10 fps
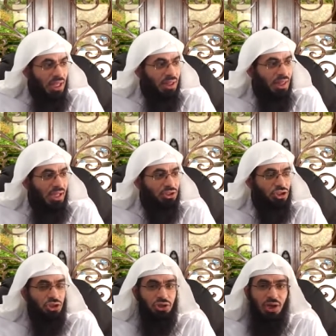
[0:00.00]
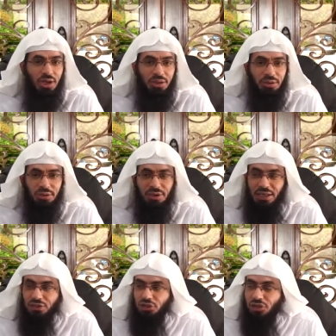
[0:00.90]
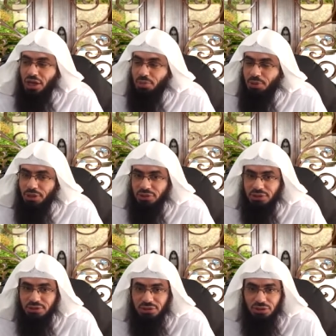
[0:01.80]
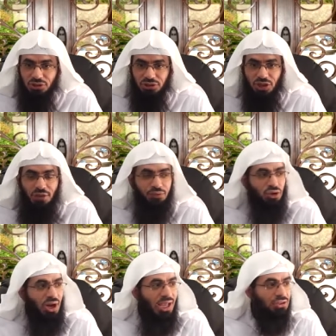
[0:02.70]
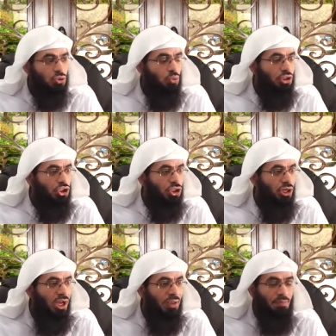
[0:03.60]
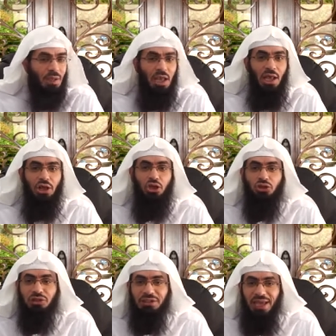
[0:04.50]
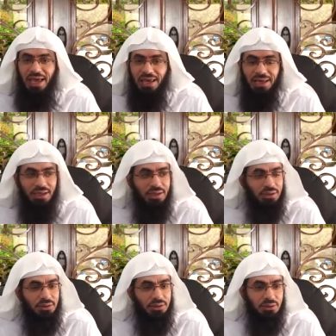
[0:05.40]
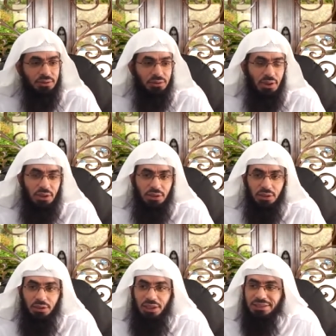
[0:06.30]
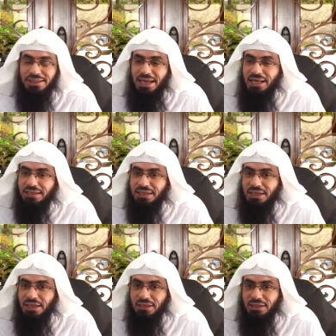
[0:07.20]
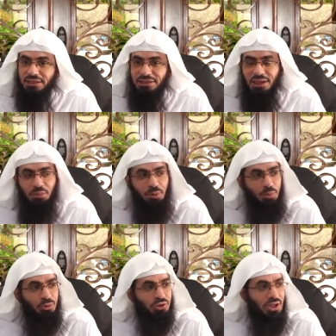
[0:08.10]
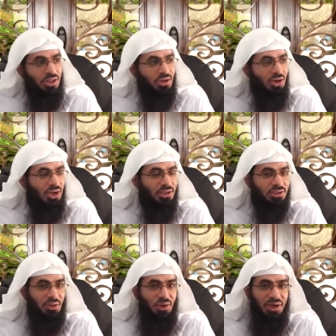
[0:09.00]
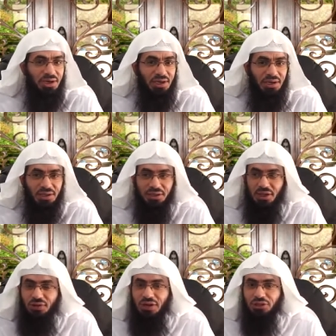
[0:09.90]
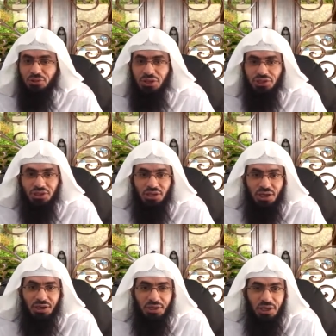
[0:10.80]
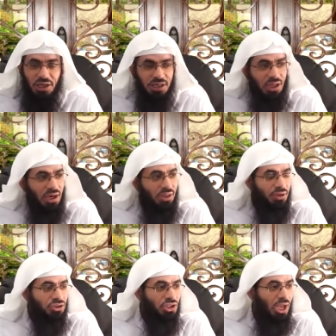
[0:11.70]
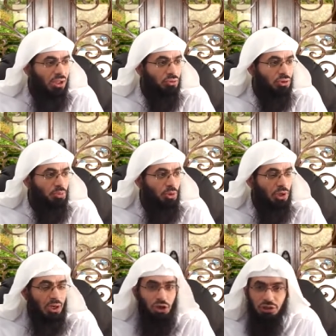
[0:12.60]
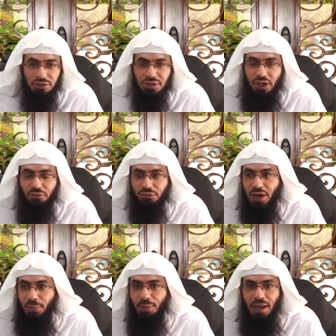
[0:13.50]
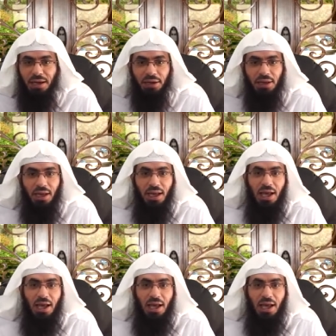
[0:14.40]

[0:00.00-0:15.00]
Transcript: That's your night. That's your night, brothers and sisters. If you're asked, what's your night? You say, it's Laylatul Qadr. Some people say their night is the wedding night, the graduation night the night their child was born on. Good stuff, not bad.